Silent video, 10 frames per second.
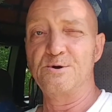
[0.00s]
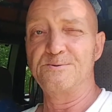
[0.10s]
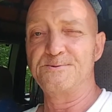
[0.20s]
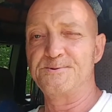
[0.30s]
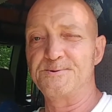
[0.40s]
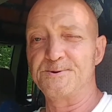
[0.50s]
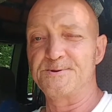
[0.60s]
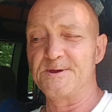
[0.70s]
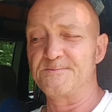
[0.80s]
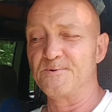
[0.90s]
it was
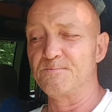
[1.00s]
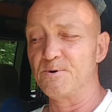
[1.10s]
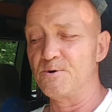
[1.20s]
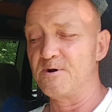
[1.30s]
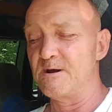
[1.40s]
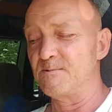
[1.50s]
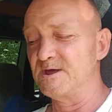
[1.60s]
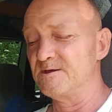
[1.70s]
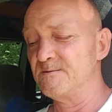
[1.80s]
successful programming it.